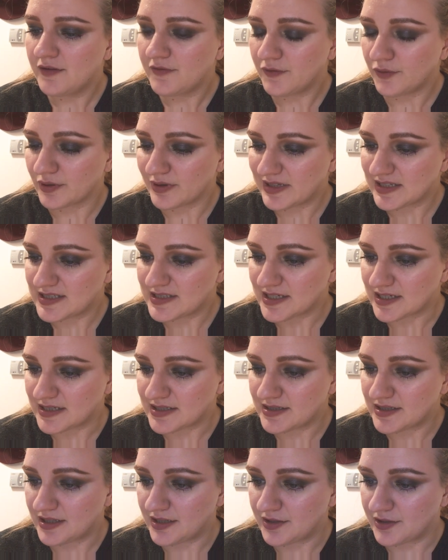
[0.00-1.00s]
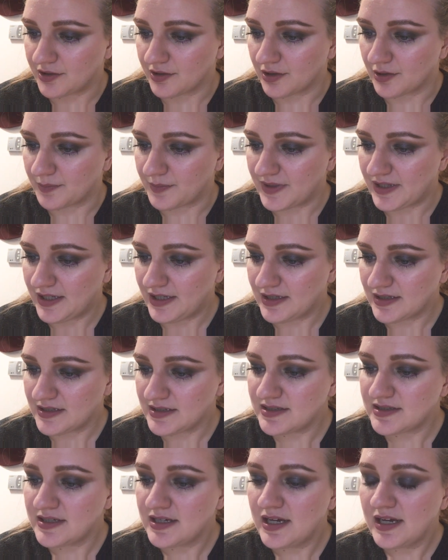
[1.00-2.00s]
For the 16
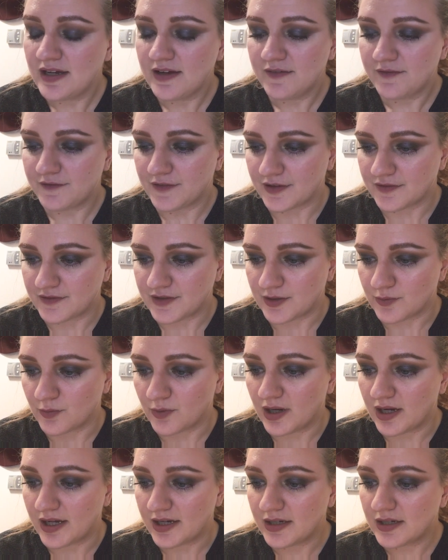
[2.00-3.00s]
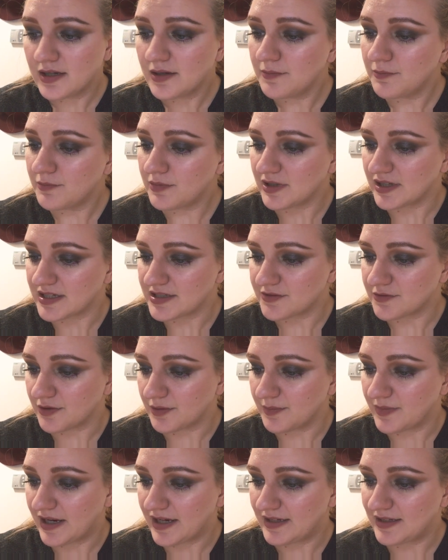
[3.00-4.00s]
Europeans, 51 plus
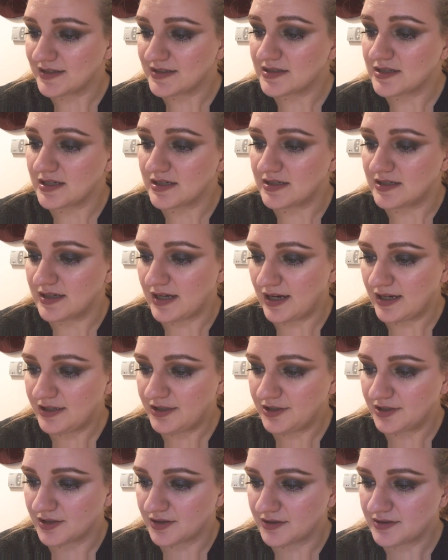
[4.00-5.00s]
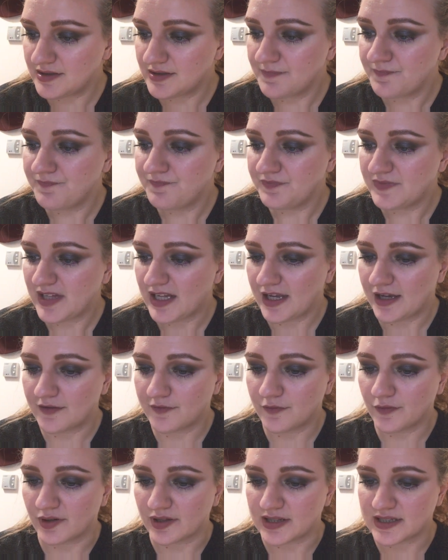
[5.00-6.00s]
or minus 9 years.
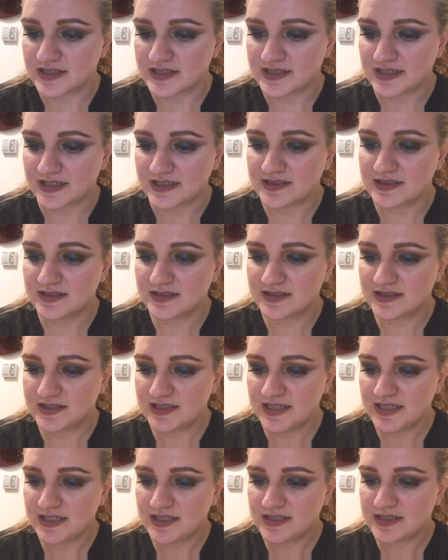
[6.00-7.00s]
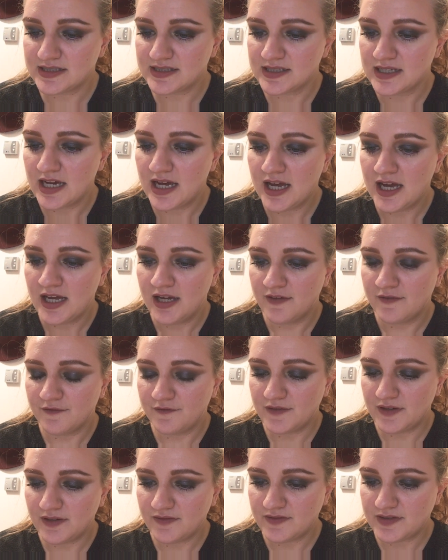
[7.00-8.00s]
And for the 6 Sikhs,
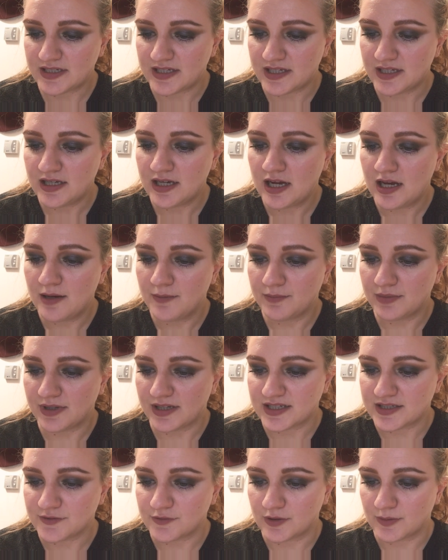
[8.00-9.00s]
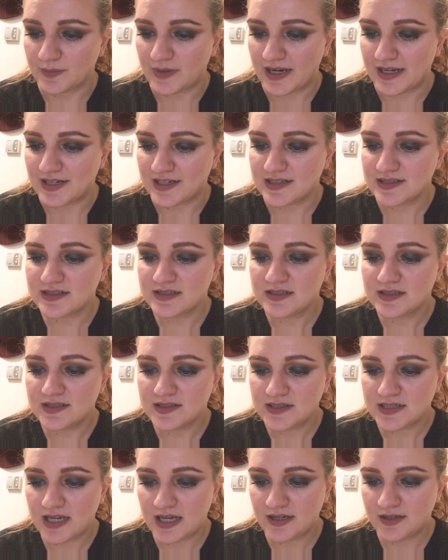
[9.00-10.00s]
50 plus or minus
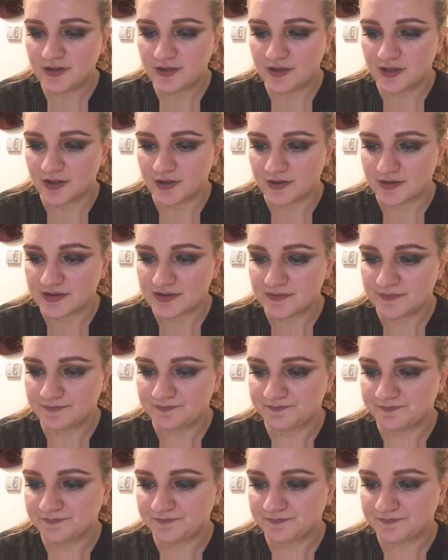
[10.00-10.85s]
10 years.